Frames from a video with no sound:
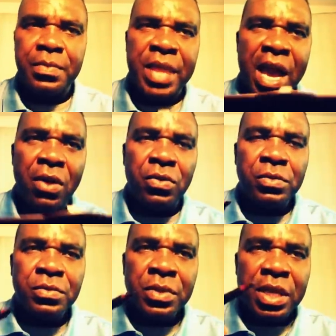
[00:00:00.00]
now,
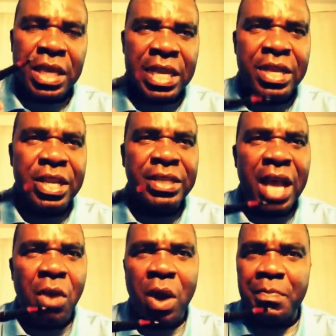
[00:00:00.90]
in this
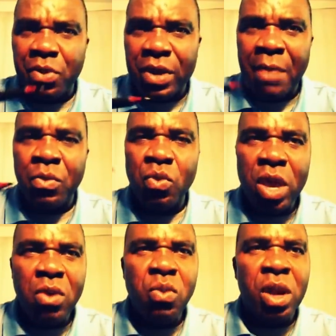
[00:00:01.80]
our program,
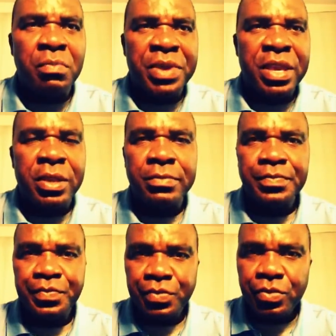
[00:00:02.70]
we will be,
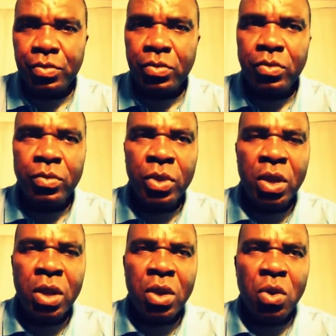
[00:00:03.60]

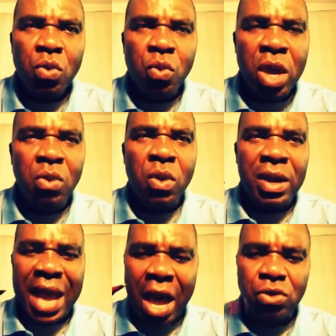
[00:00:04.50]
we
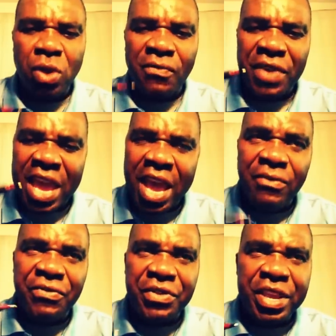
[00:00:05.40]
will, out of
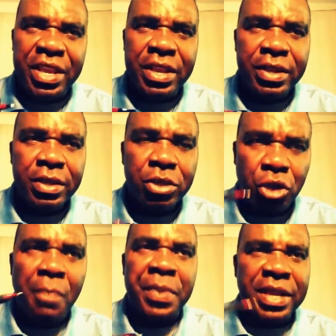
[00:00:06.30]
every
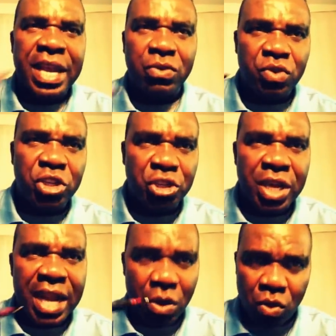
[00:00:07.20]
topic that we
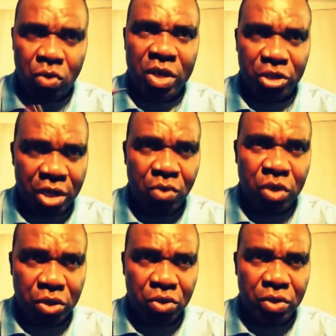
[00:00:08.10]
share, like what we are sharing
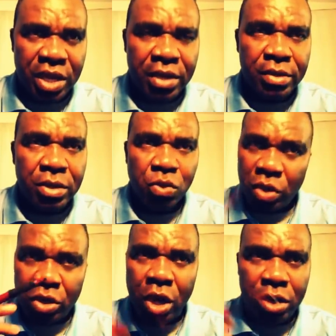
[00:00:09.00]
with you today,
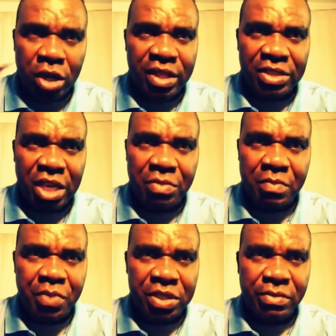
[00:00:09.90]
with God, nothing shall be
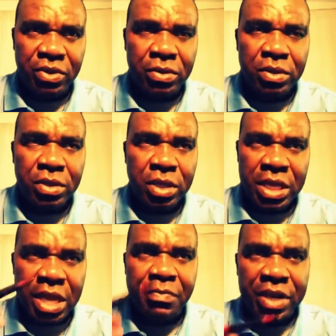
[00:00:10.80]
impossible.
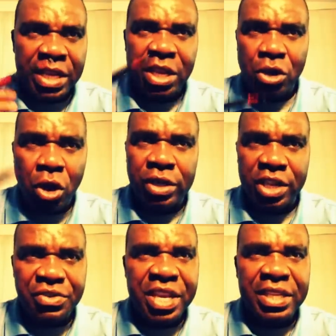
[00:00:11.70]
In the beginning,
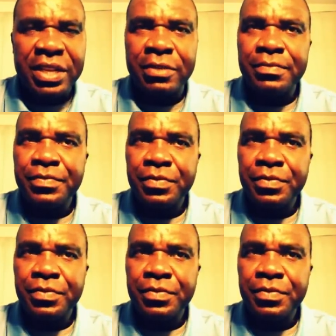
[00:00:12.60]
God created.